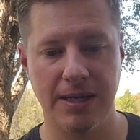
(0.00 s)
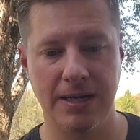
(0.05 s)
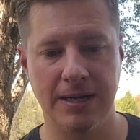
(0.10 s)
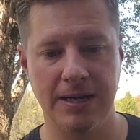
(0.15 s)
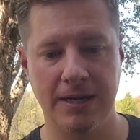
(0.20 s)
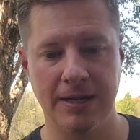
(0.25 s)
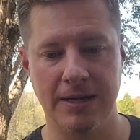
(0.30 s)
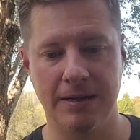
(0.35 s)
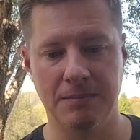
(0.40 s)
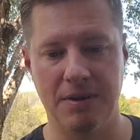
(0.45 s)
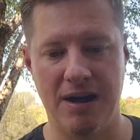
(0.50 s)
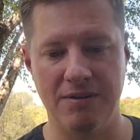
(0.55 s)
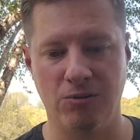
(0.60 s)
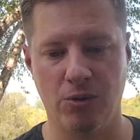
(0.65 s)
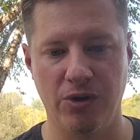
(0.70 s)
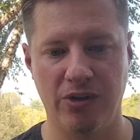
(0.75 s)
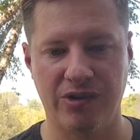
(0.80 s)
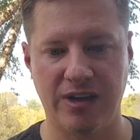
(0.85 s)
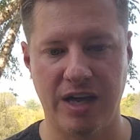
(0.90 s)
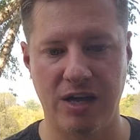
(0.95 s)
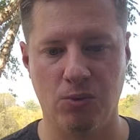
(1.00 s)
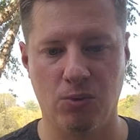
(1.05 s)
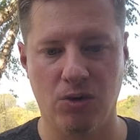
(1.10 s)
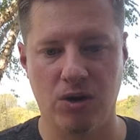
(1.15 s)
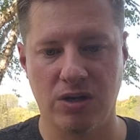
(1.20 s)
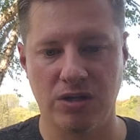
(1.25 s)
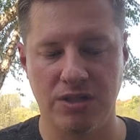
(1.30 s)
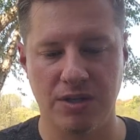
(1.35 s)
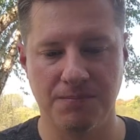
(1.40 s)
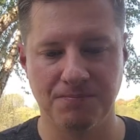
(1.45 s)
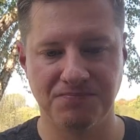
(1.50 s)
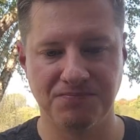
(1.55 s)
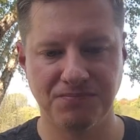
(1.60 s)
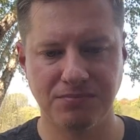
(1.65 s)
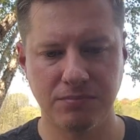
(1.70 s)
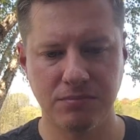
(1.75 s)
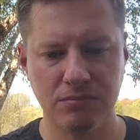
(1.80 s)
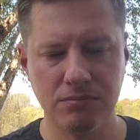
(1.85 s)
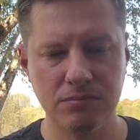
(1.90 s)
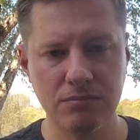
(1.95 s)
Um, I've always kind of worked
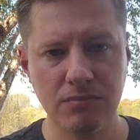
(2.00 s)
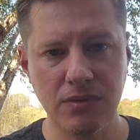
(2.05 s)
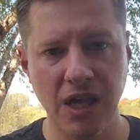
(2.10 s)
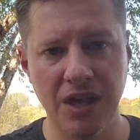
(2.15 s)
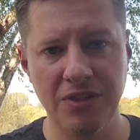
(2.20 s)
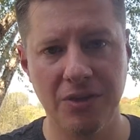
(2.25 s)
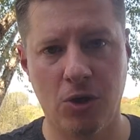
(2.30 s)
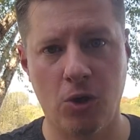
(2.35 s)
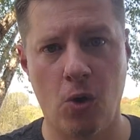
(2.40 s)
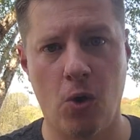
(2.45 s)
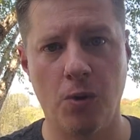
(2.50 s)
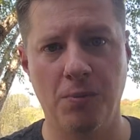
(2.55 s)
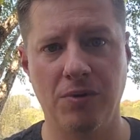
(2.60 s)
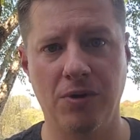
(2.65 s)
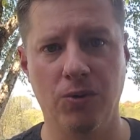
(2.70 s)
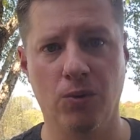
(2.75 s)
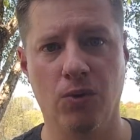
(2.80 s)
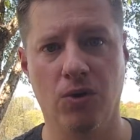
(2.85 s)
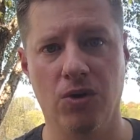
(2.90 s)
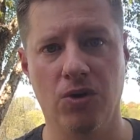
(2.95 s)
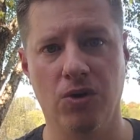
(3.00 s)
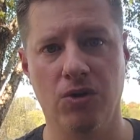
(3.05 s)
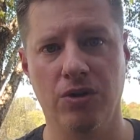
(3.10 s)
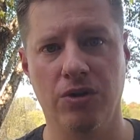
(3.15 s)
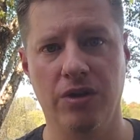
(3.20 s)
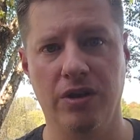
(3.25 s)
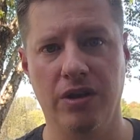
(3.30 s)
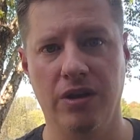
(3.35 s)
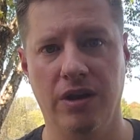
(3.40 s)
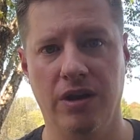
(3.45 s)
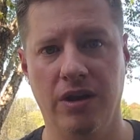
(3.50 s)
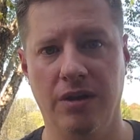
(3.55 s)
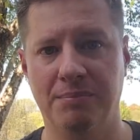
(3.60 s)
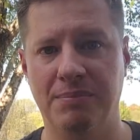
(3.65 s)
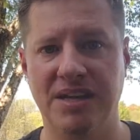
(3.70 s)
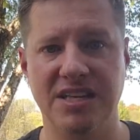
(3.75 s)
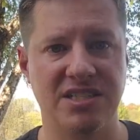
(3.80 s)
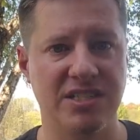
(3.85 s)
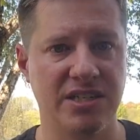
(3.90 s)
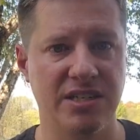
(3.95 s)
in the corporate world uh,
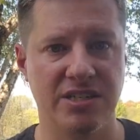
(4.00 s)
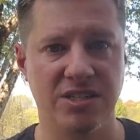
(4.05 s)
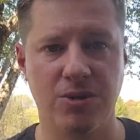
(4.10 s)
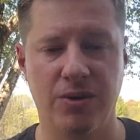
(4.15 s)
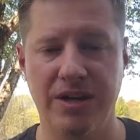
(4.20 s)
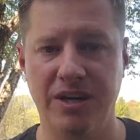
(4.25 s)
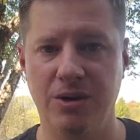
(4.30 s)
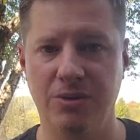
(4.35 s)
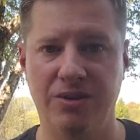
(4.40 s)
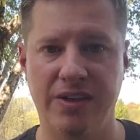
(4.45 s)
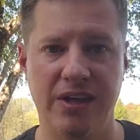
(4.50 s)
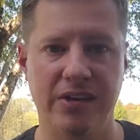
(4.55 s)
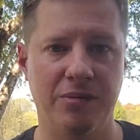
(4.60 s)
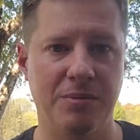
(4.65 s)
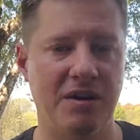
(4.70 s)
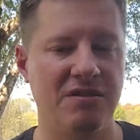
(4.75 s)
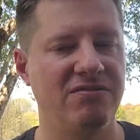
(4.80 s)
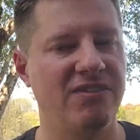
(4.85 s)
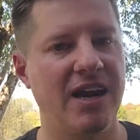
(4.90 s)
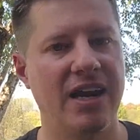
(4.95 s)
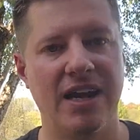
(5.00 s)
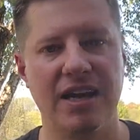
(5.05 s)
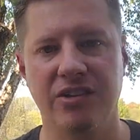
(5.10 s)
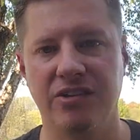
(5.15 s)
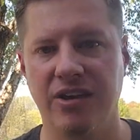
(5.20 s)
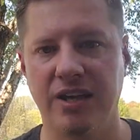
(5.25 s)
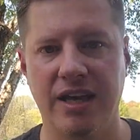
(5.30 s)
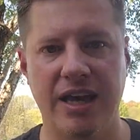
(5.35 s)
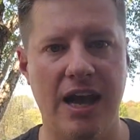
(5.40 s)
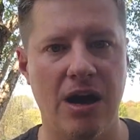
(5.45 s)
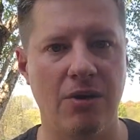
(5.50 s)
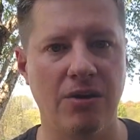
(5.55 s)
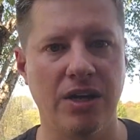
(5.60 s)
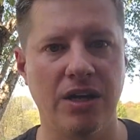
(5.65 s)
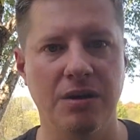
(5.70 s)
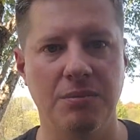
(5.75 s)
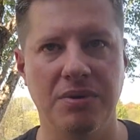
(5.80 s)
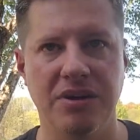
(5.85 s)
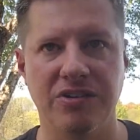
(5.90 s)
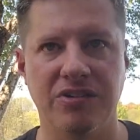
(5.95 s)
business, so I know things about finance and accounting
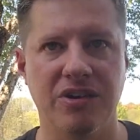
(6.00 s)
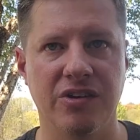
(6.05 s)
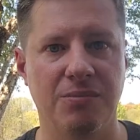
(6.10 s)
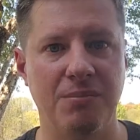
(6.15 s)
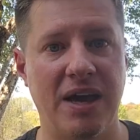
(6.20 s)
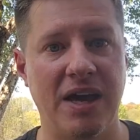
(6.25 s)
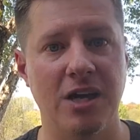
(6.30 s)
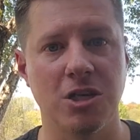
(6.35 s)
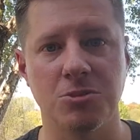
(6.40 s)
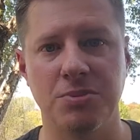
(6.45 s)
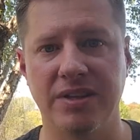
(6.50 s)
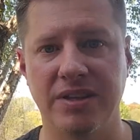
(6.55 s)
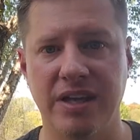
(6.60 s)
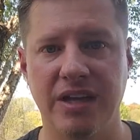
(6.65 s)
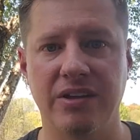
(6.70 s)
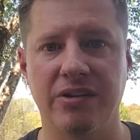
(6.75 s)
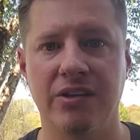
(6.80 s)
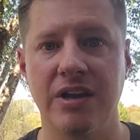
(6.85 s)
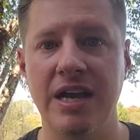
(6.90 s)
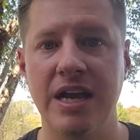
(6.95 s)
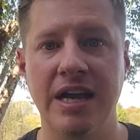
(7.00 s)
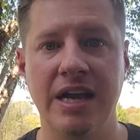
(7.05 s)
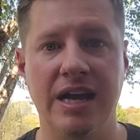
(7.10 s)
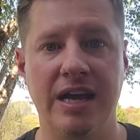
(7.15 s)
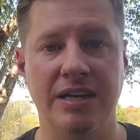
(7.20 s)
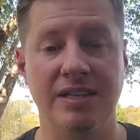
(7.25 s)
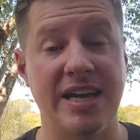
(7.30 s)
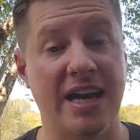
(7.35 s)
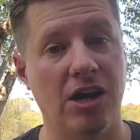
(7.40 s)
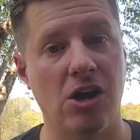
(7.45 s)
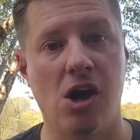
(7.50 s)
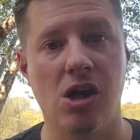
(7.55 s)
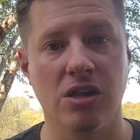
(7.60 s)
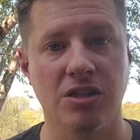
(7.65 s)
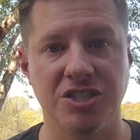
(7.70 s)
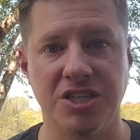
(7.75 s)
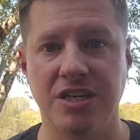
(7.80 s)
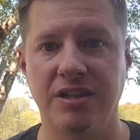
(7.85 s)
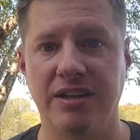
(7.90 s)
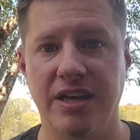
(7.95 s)
and business management, things and
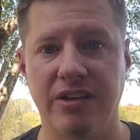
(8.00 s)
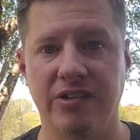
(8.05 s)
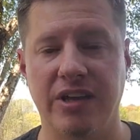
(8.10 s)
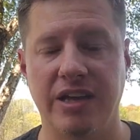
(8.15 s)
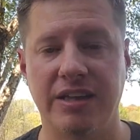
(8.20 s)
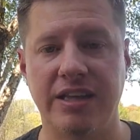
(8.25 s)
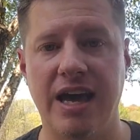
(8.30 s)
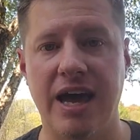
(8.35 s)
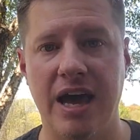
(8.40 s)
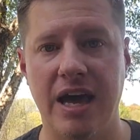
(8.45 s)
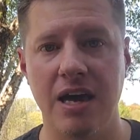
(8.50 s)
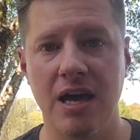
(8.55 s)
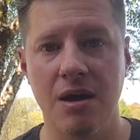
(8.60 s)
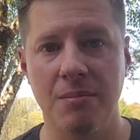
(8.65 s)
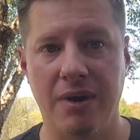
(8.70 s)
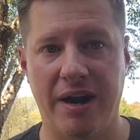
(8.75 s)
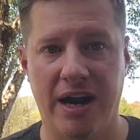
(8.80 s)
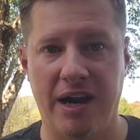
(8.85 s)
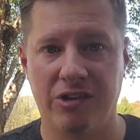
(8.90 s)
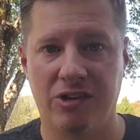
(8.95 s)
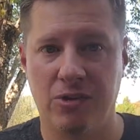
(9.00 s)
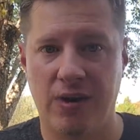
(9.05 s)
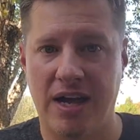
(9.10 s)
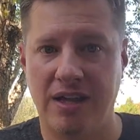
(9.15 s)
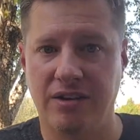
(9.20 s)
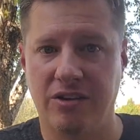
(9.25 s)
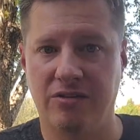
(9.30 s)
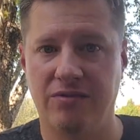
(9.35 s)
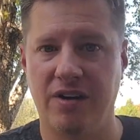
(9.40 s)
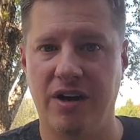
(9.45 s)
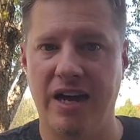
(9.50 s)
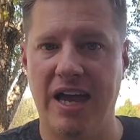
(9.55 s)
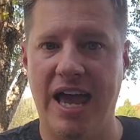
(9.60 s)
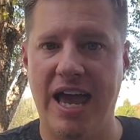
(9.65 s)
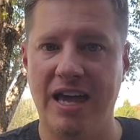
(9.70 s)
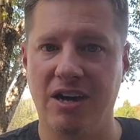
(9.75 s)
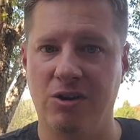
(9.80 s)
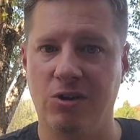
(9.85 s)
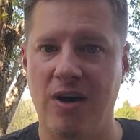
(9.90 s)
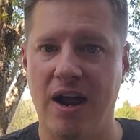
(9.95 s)
technology and things like that. But I also had this very
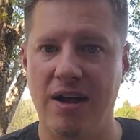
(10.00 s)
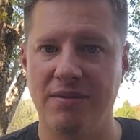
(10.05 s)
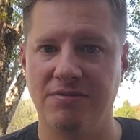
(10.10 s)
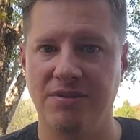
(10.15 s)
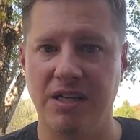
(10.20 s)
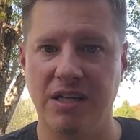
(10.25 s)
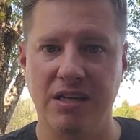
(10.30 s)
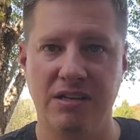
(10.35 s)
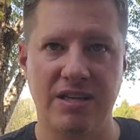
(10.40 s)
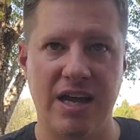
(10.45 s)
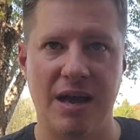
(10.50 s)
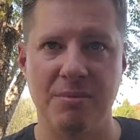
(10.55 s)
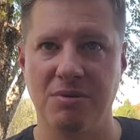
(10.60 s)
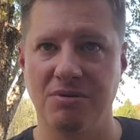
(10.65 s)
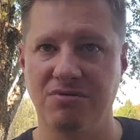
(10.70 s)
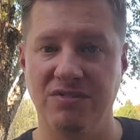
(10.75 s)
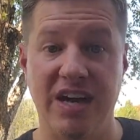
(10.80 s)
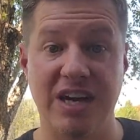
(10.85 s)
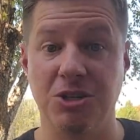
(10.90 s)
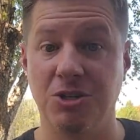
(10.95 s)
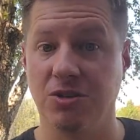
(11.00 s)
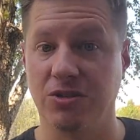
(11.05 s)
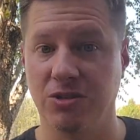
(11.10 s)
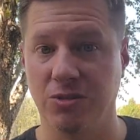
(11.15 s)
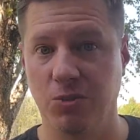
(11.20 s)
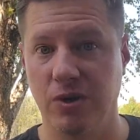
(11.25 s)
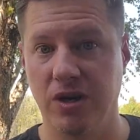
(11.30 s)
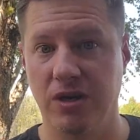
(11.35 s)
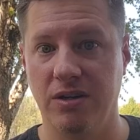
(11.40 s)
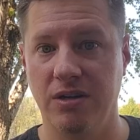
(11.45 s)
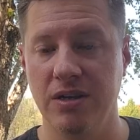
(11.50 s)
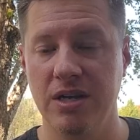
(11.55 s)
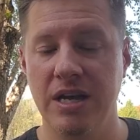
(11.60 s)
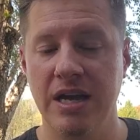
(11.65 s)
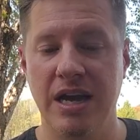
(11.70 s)
handcrafty type of nature as well.